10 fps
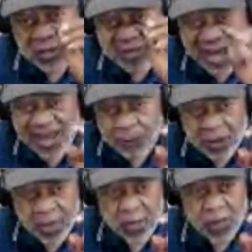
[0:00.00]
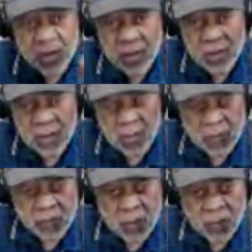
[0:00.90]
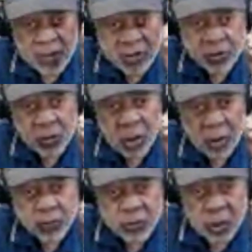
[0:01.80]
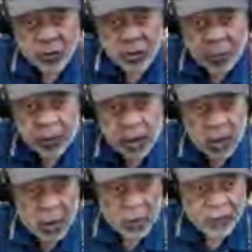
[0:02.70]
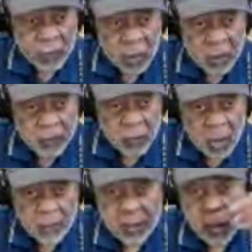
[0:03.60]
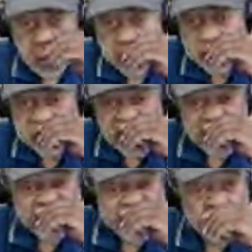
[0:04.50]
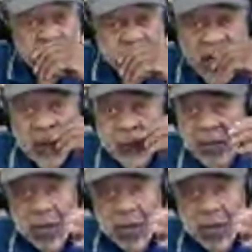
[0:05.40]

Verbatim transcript: document that you are interpreting, because if it's not found in the document,